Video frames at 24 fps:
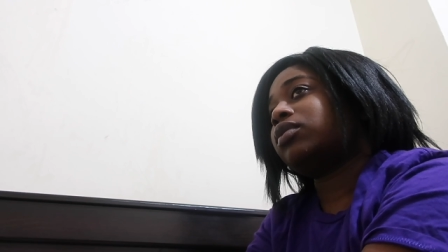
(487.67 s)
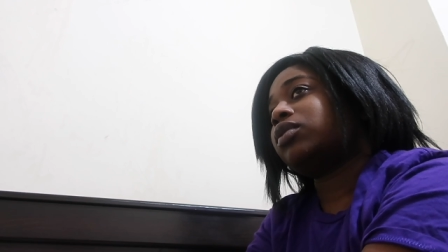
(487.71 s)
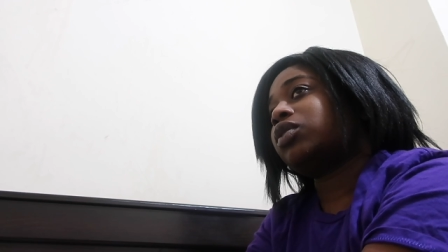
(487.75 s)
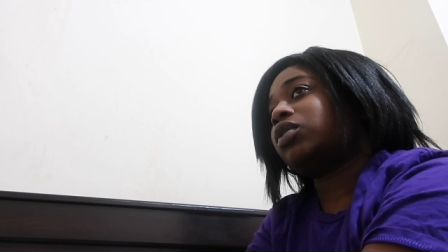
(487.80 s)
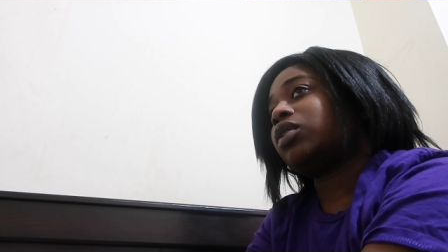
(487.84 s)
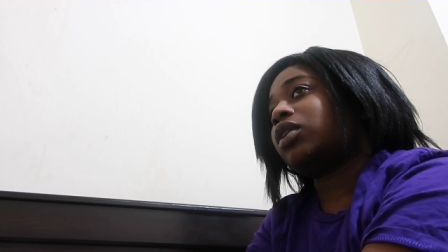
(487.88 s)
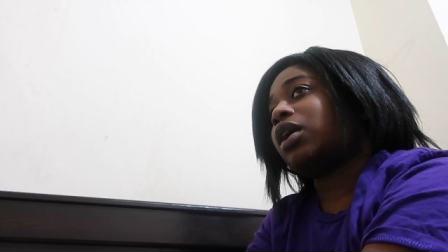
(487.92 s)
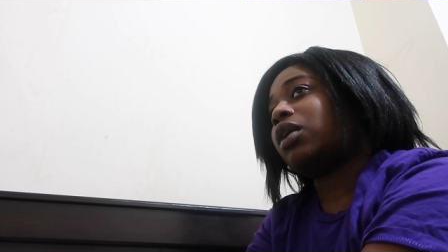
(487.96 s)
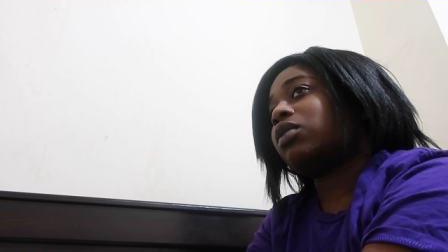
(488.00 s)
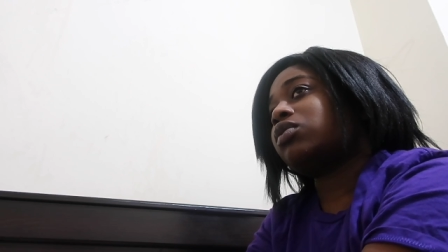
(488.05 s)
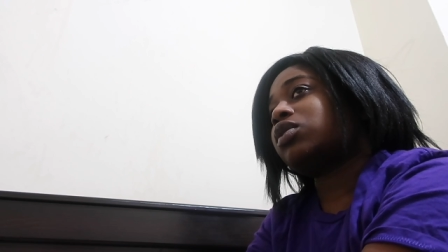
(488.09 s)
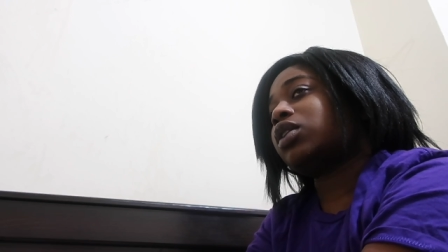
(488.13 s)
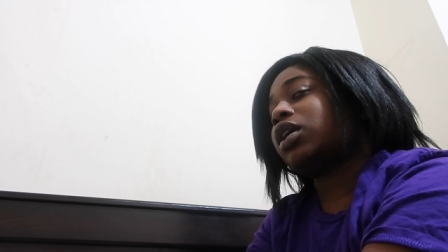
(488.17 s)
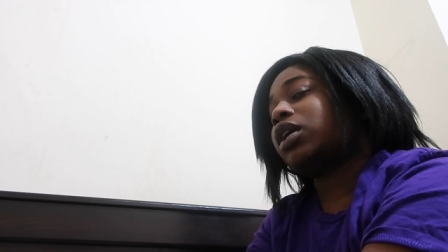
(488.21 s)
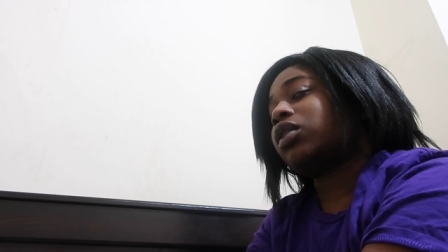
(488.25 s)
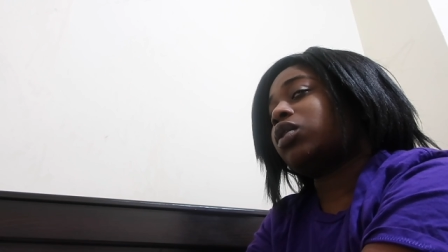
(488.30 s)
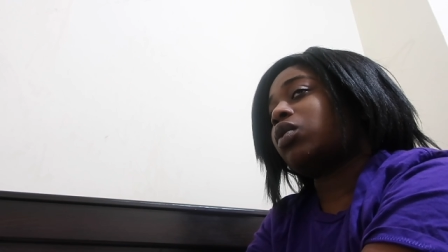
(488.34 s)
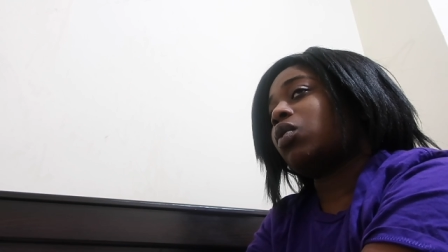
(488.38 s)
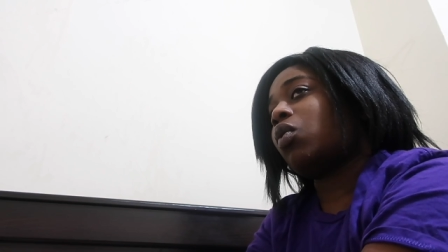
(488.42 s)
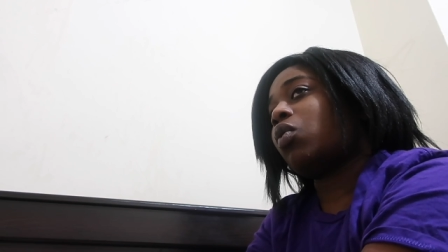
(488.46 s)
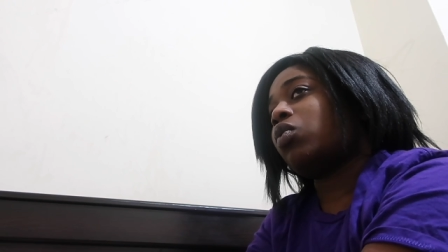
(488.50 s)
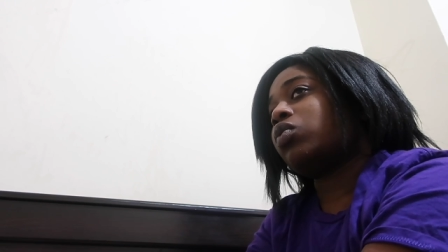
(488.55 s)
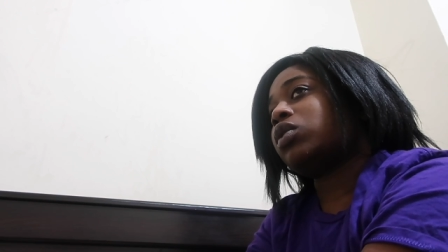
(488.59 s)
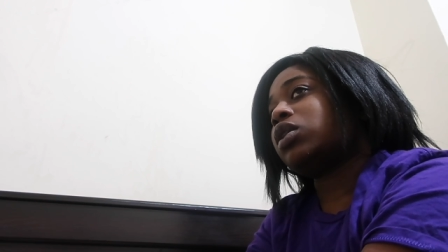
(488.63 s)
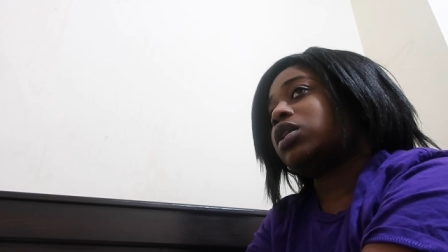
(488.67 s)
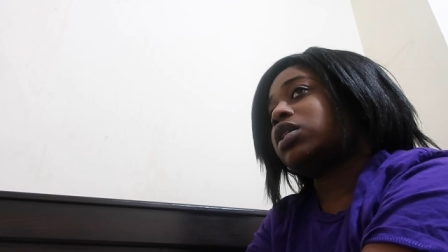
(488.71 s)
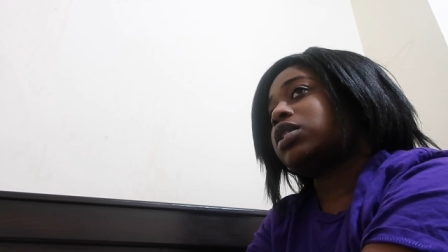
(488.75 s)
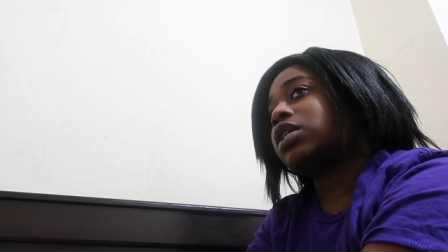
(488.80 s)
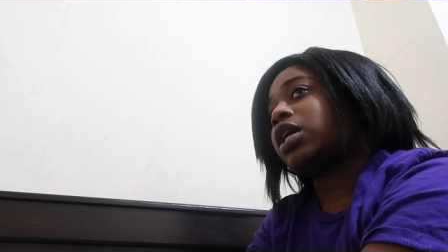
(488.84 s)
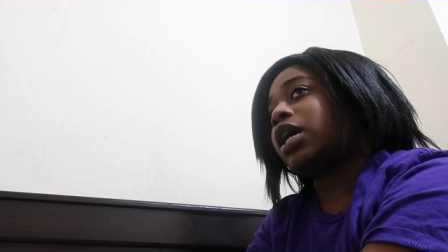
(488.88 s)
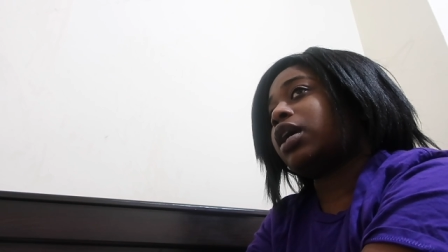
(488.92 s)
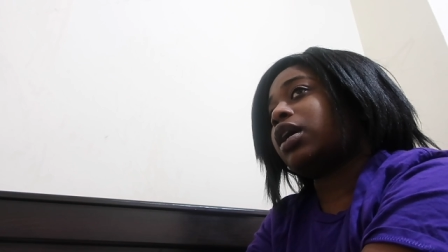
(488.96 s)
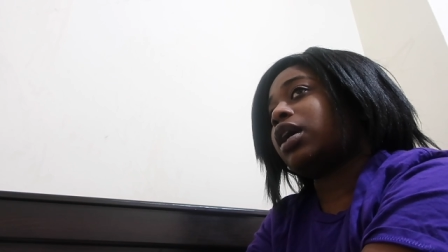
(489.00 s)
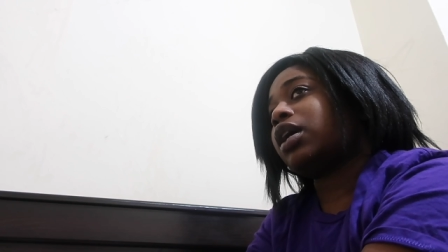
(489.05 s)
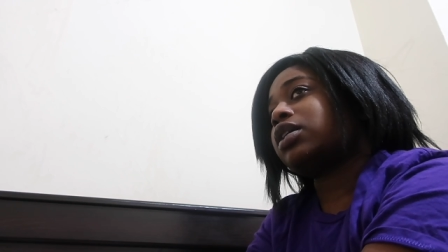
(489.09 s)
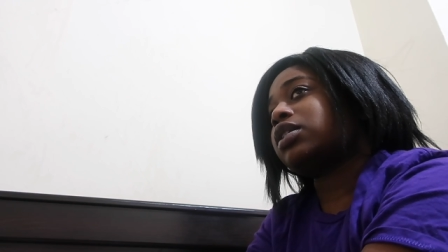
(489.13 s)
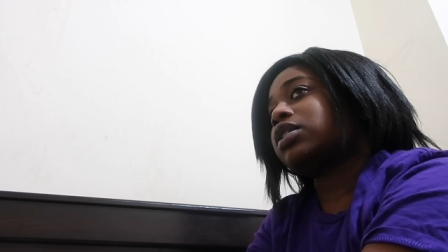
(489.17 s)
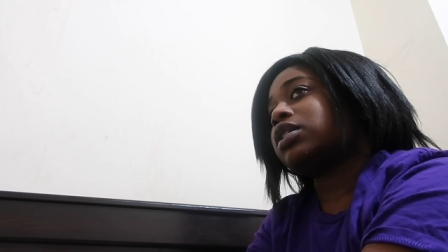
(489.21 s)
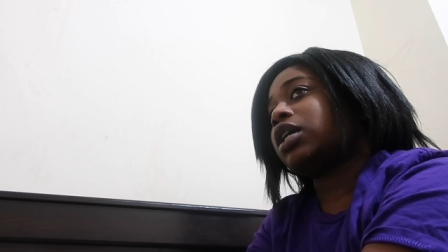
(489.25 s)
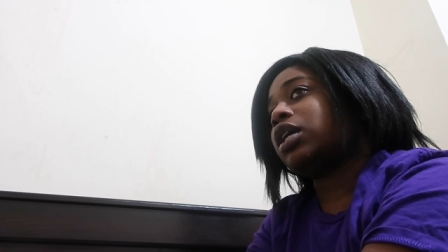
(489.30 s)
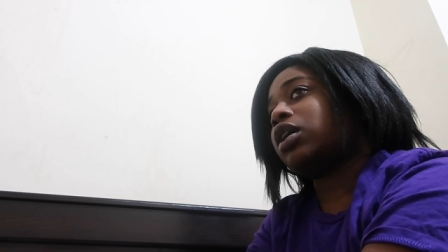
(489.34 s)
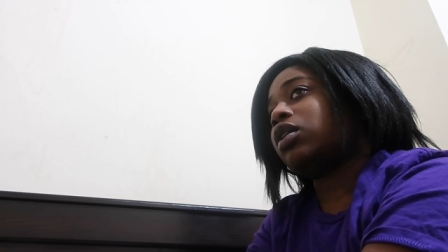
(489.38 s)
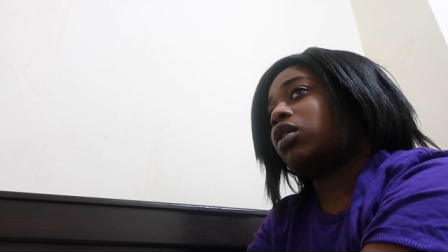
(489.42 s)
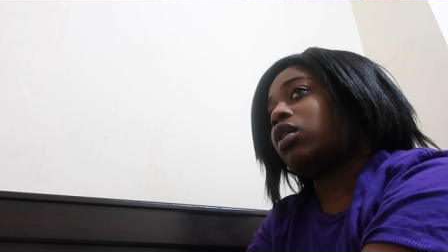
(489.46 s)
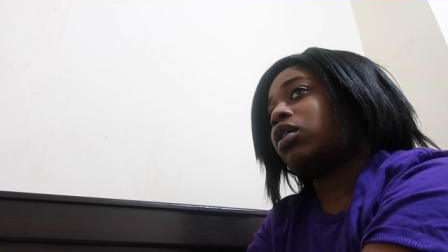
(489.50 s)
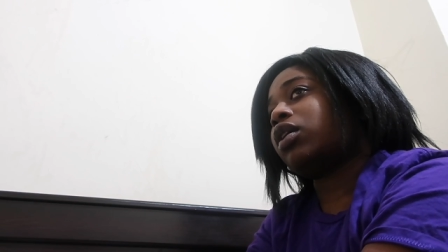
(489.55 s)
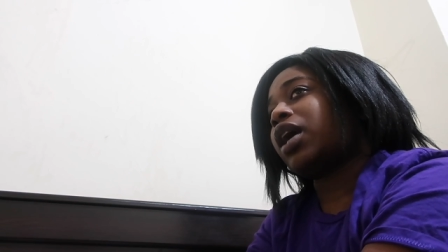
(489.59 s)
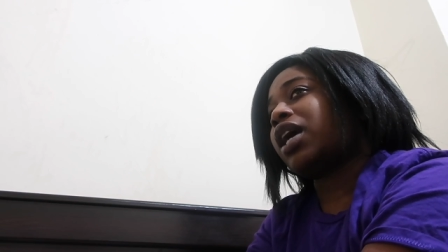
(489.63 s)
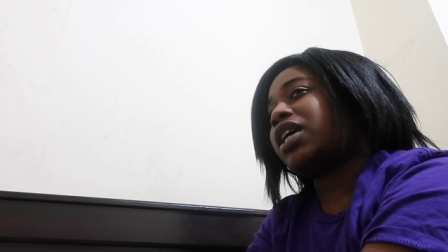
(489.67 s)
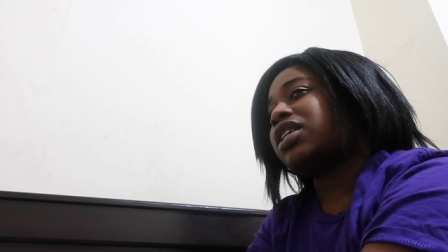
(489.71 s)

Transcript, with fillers: So that was like the only site I stayed on.